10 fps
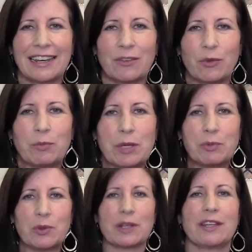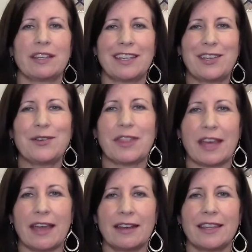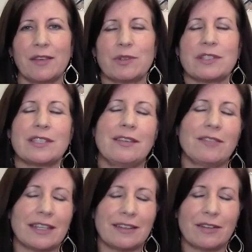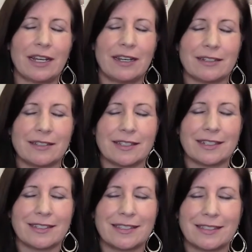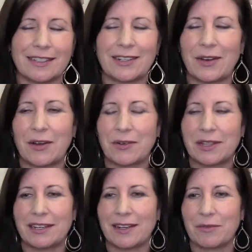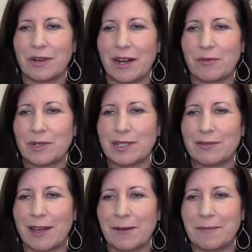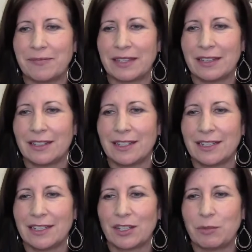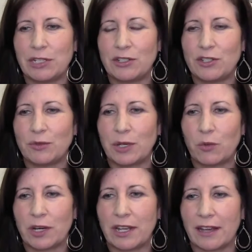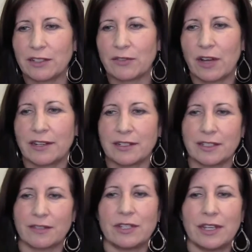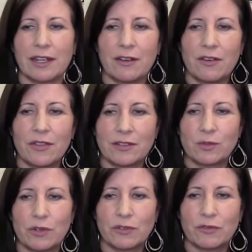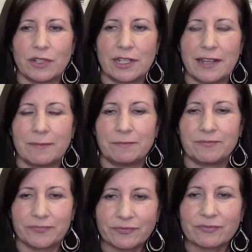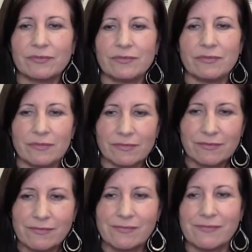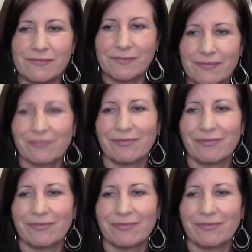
when people hear that, they receive it, right? It's how could they not receive that? Committed to doing one act of kindness every day. Oh, that's wonderful, Annette. Mm-hmm.